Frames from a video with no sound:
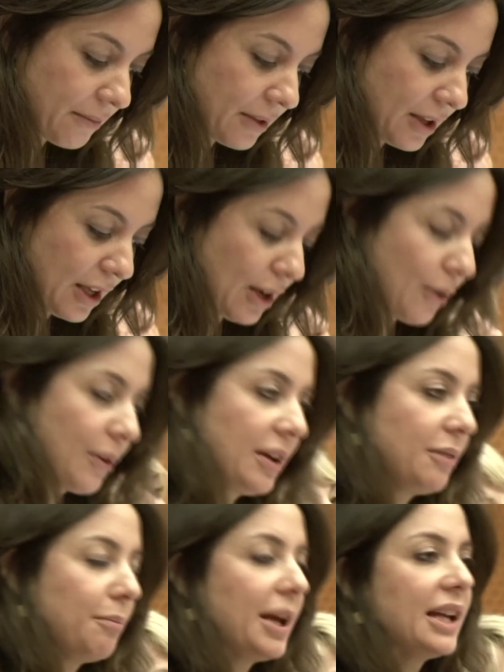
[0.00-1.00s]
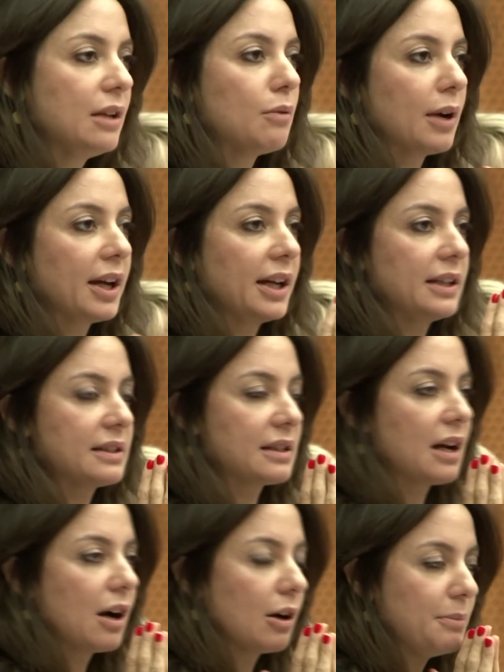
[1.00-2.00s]
You know, in many ways,
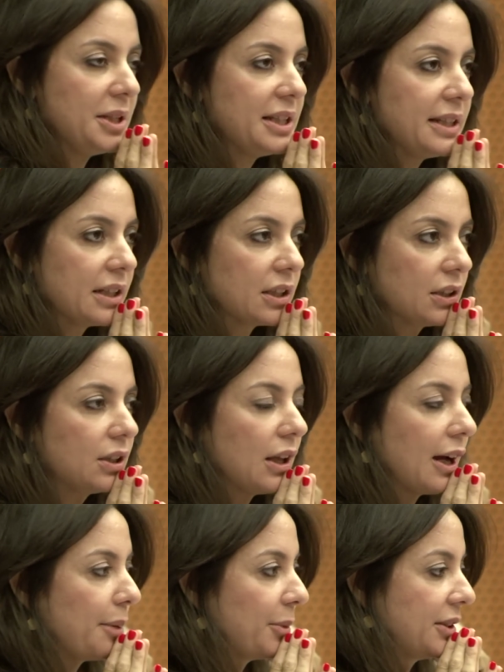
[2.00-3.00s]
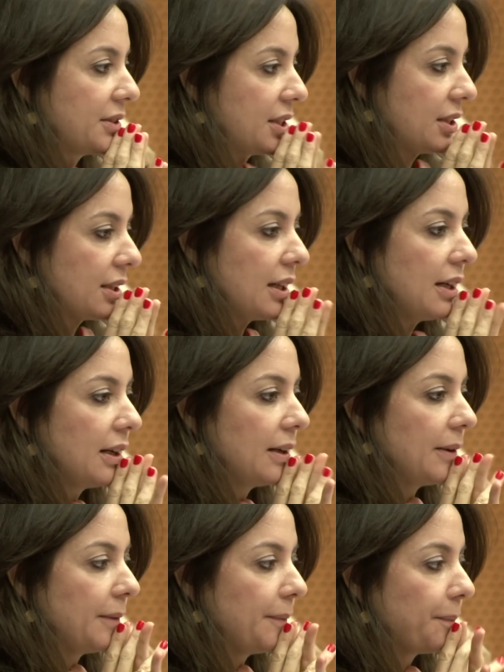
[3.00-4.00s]
our media climate
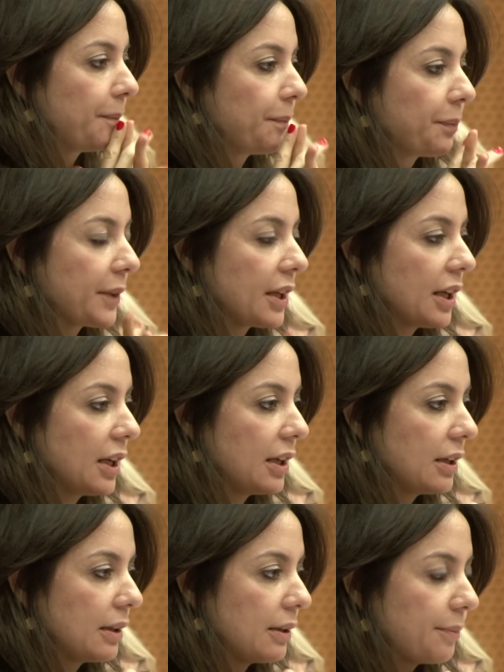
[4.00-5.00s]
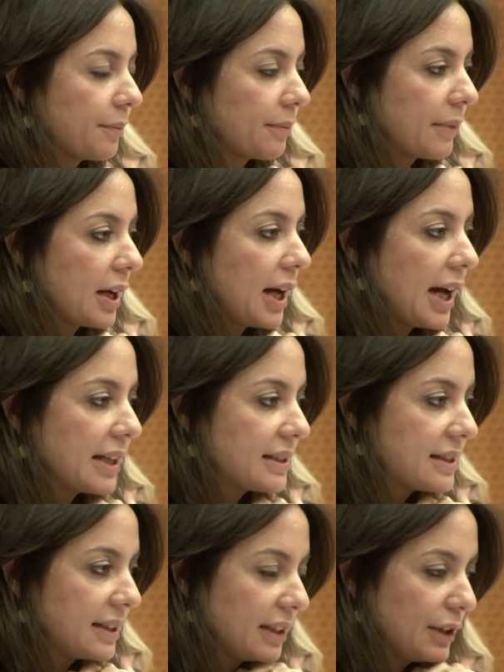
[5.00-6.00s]
has
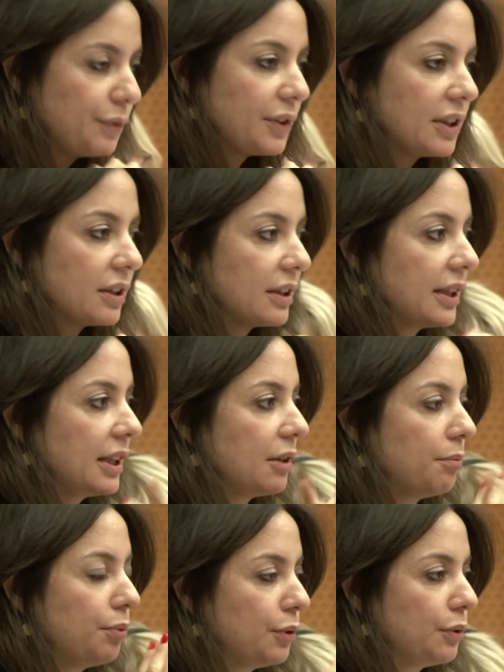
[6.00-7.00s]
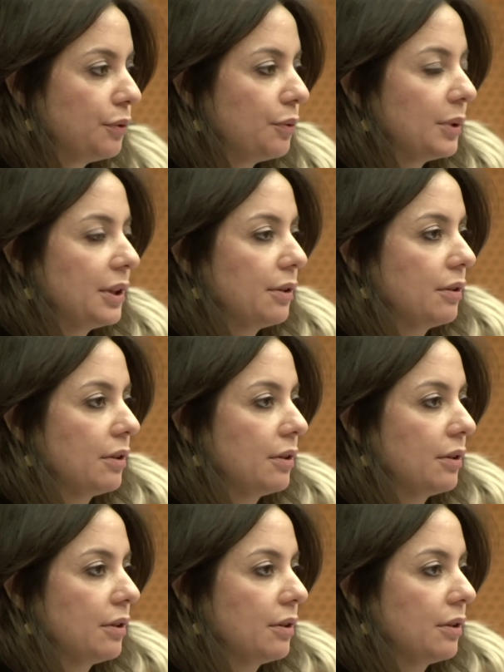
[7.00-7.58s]
significantly improved with